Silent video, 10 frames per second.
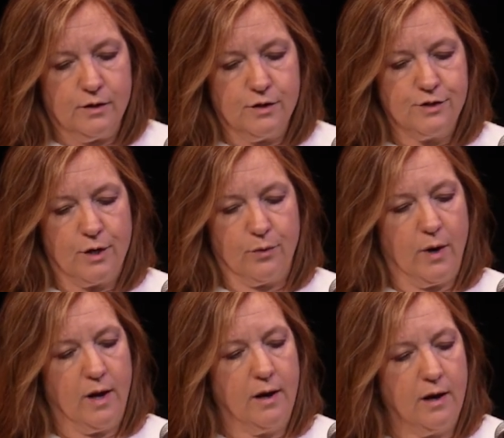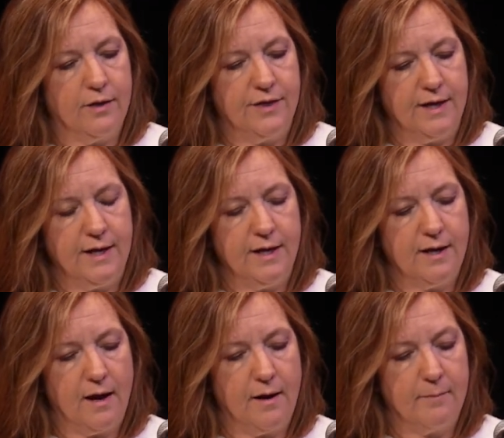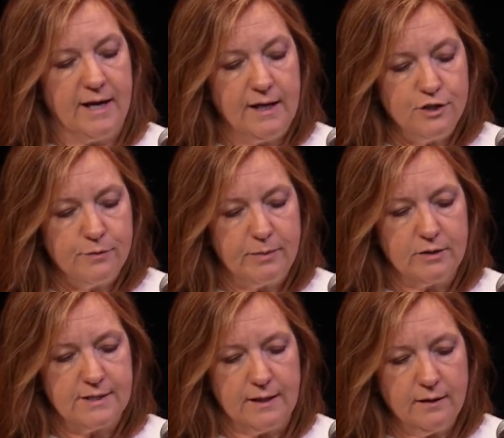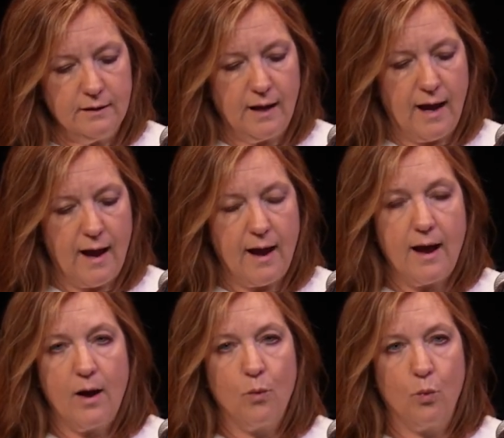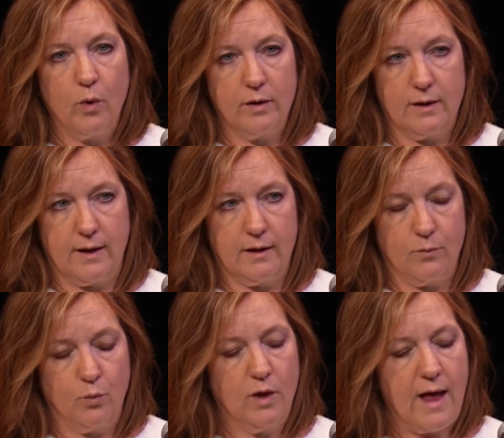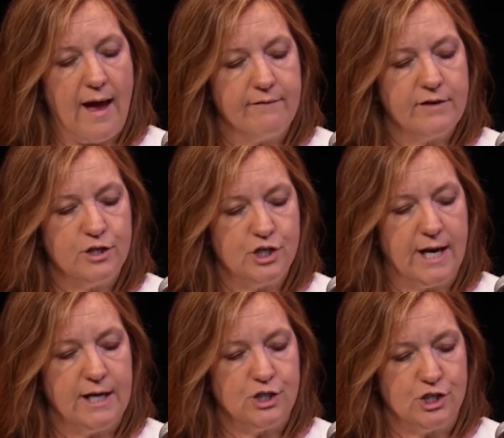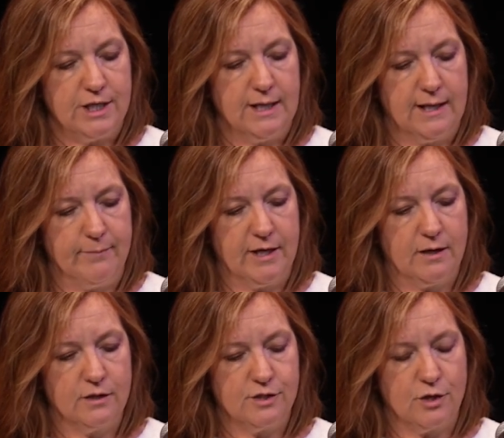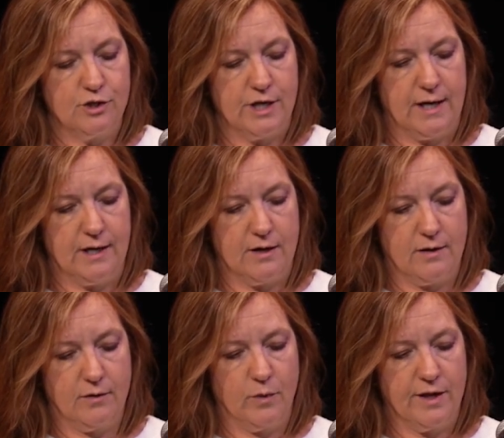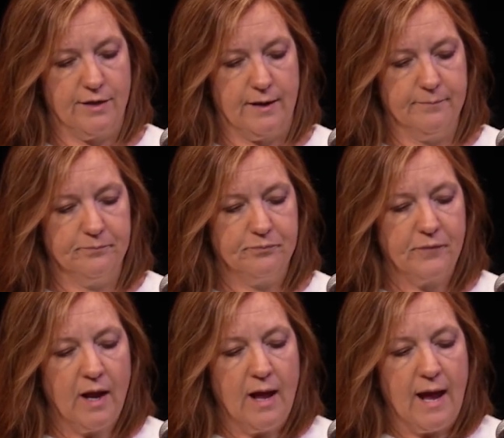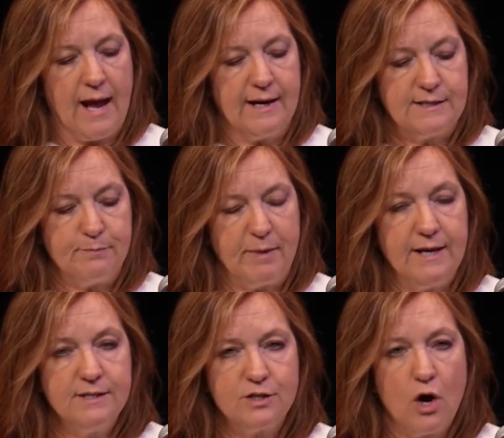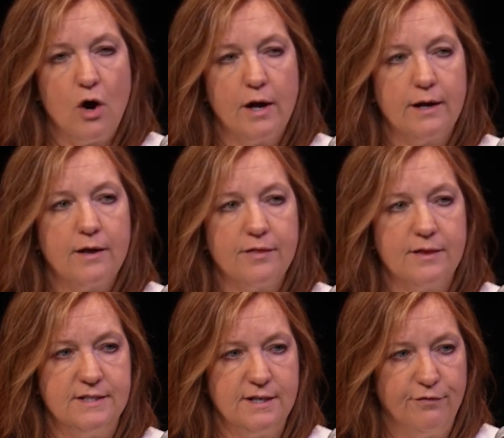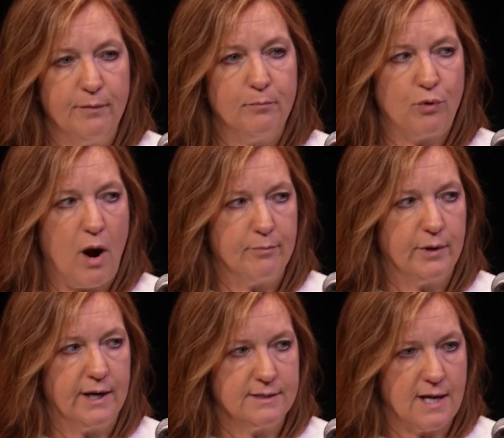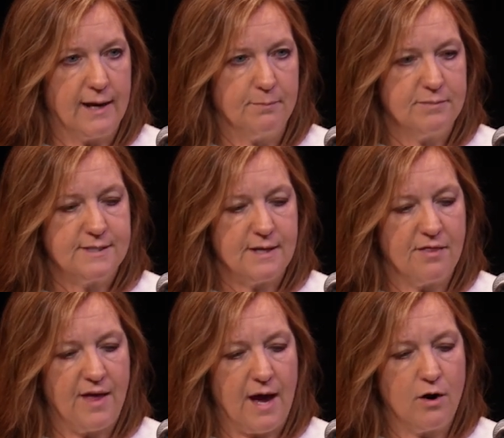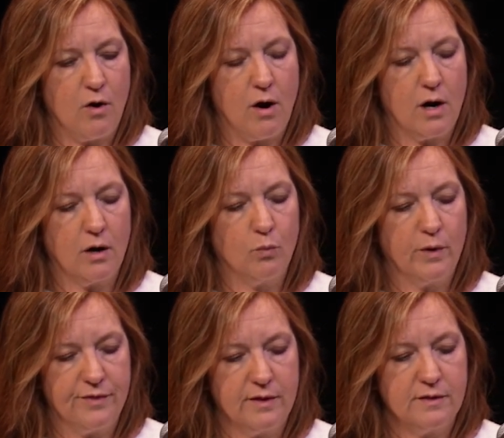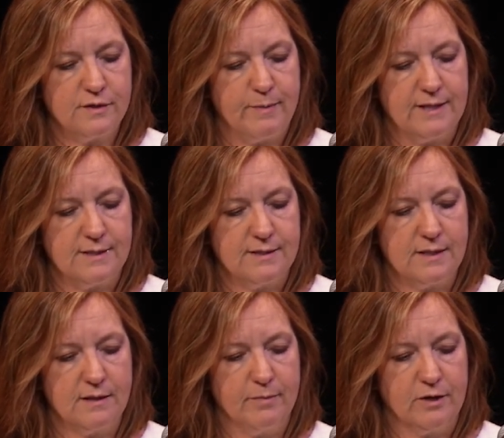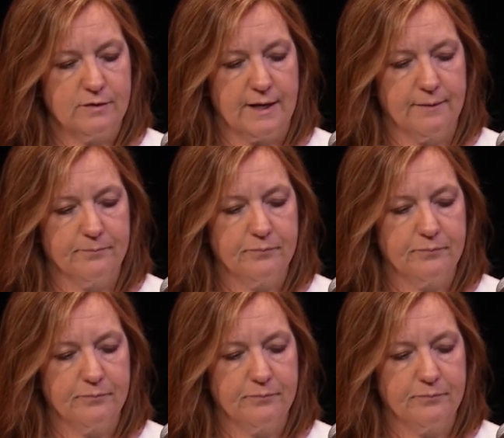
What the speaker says: So each building will have a GHG limit associated with it. And it's based on the different property types that are within the spaces in the building.